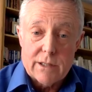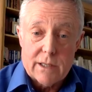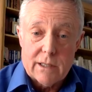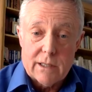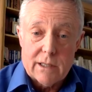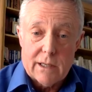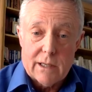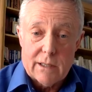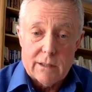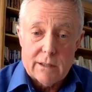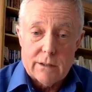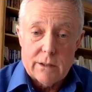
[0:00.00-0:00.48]

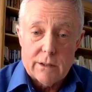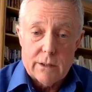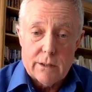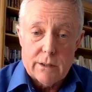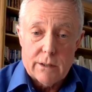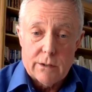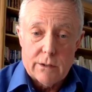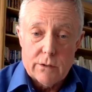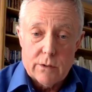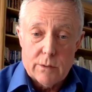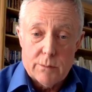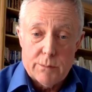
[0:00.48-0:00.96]
and
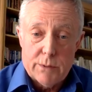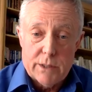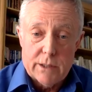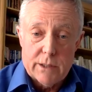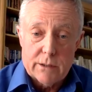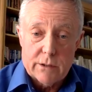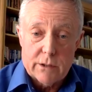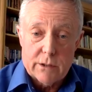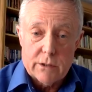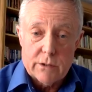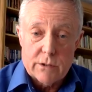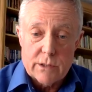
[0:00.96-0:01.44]

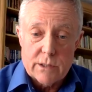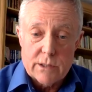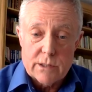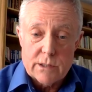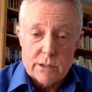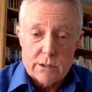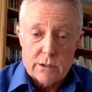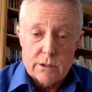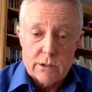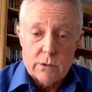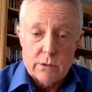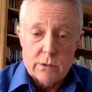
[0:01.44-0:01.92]
European countries
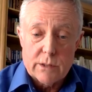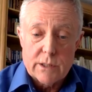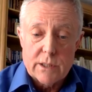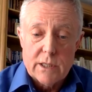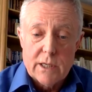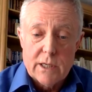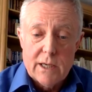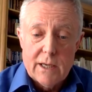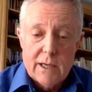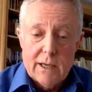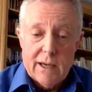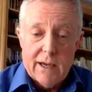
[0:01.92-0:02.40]
to do it.
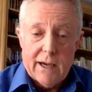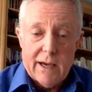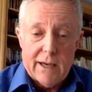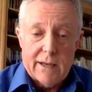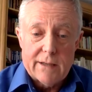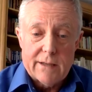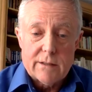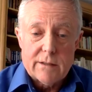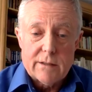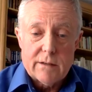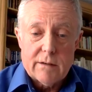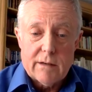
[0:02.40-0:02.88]

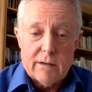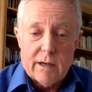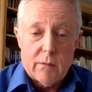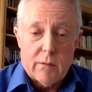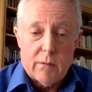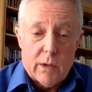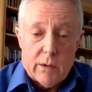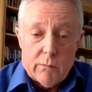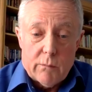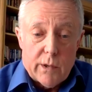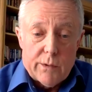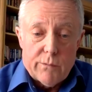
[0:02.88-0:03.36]
And
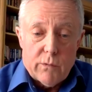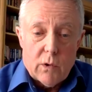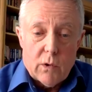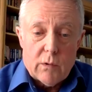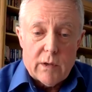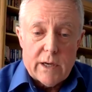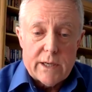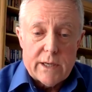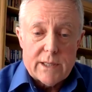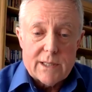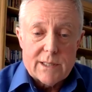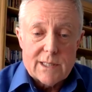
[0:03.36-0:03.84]
we've
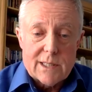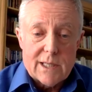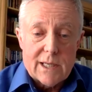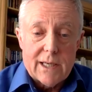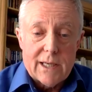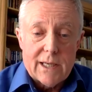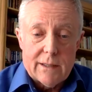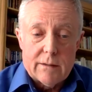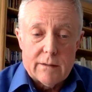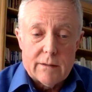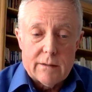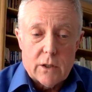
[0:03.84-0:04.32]
already
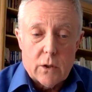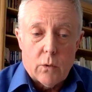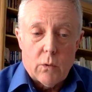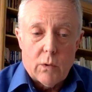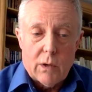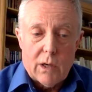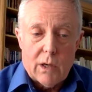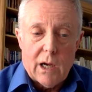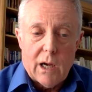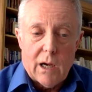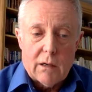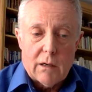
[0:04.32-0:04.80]
seen, you know,
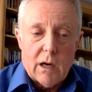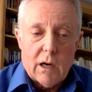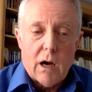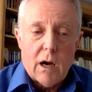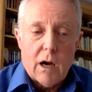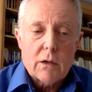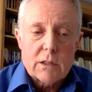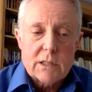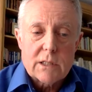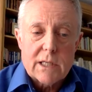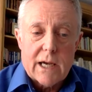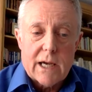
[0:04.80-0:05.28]

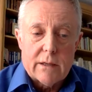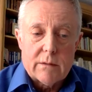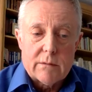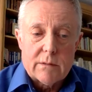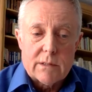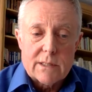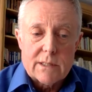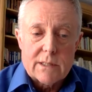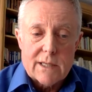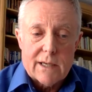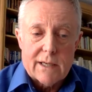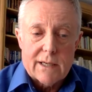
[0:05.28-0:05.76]

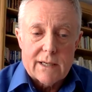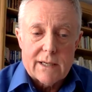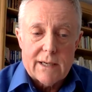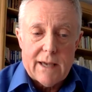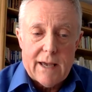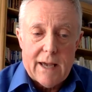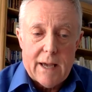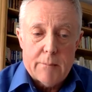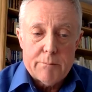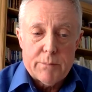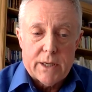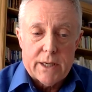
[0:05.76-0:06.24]
lockdowns
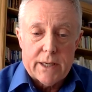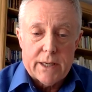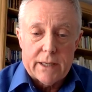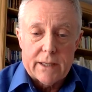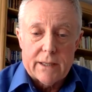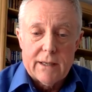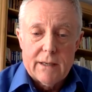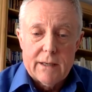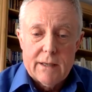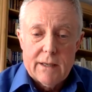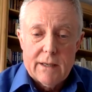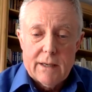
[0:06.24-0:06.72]
happening,
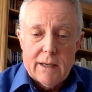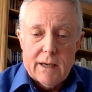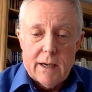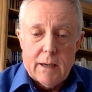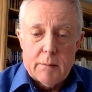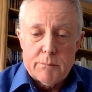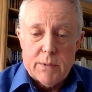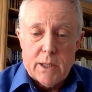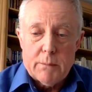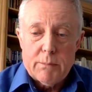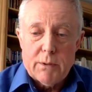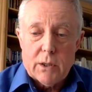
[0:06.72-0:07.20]

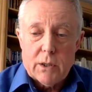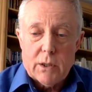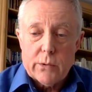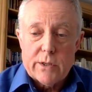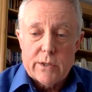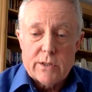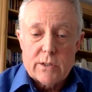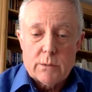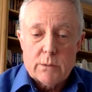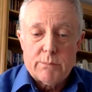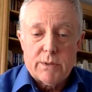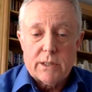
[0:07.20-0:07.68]
and people are
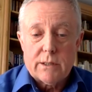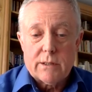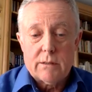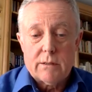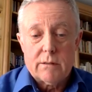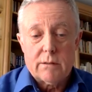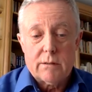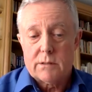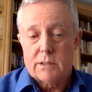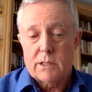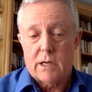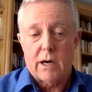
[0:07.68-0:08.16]
going to be
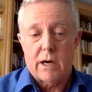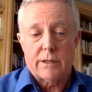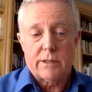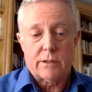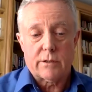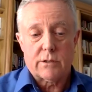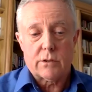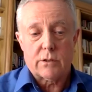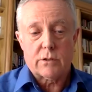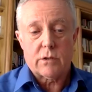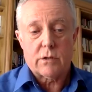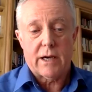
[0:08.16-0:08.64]

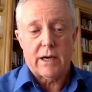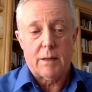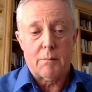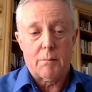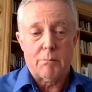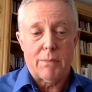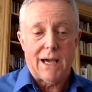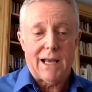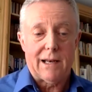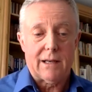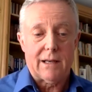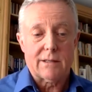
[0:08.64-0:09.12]
starting to try
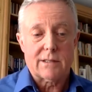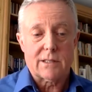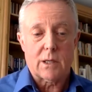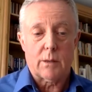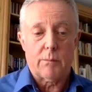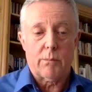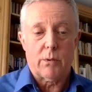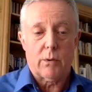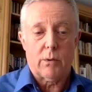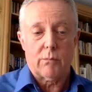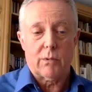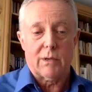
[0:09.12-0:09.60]
and balance
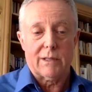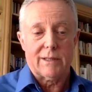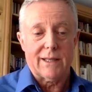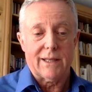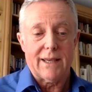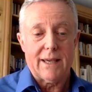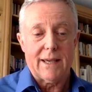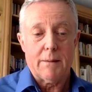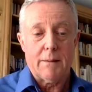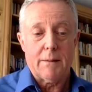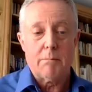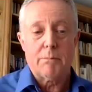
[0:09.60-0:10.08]
up, well,
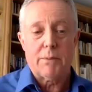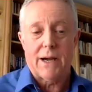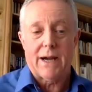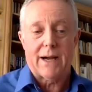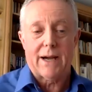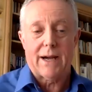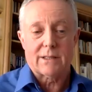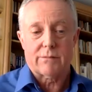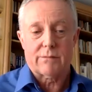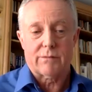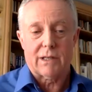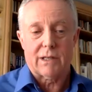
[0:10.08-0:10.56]
the
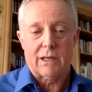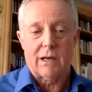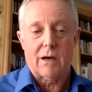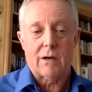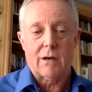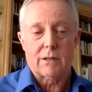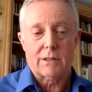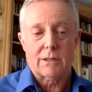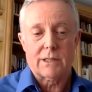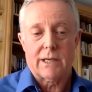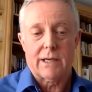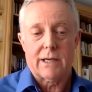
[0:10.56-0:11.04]
impact of the
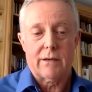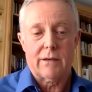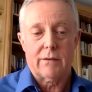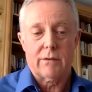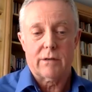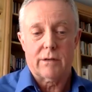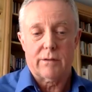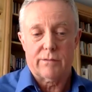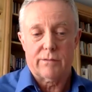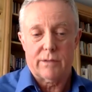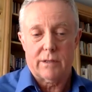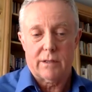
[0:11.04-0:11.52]
lockdown,
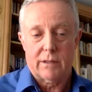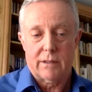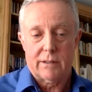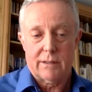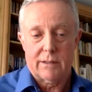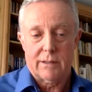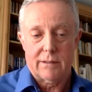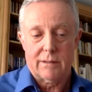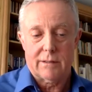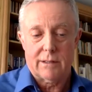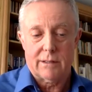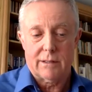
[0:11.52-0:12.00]
of
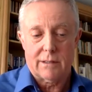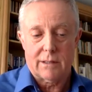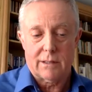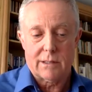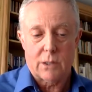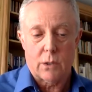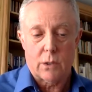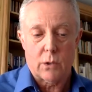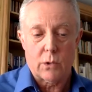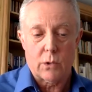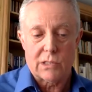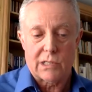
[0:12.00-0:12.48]
the
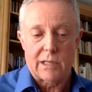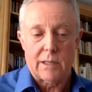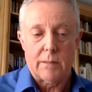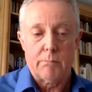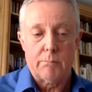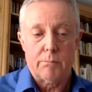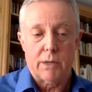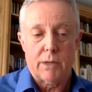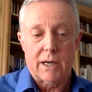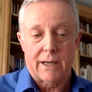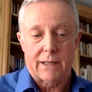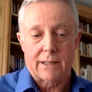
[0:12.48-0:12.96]
social
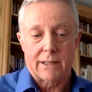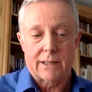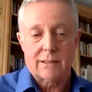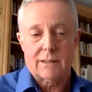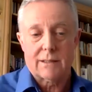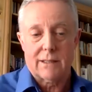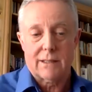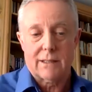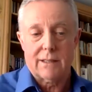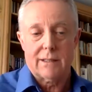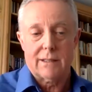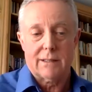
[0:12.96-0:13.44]
impact,
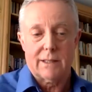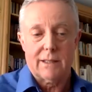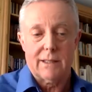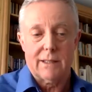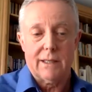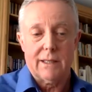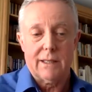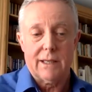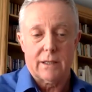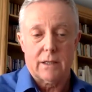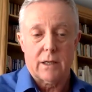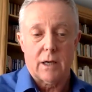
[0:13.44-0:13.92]
the
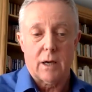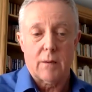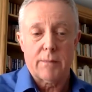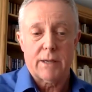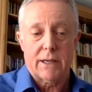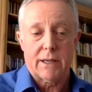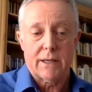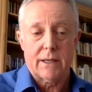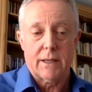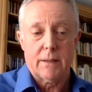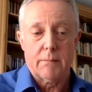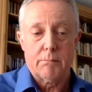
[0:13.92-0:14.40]

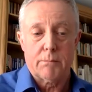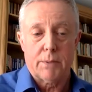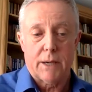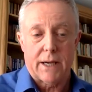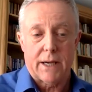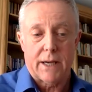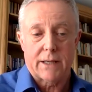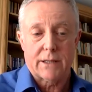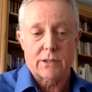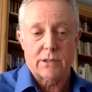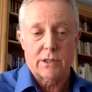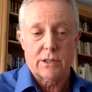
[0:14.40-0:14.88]
economic
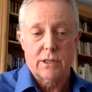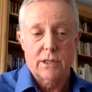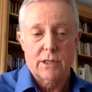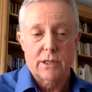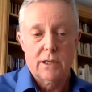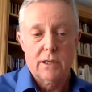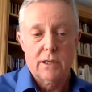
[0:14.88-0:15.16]
impact,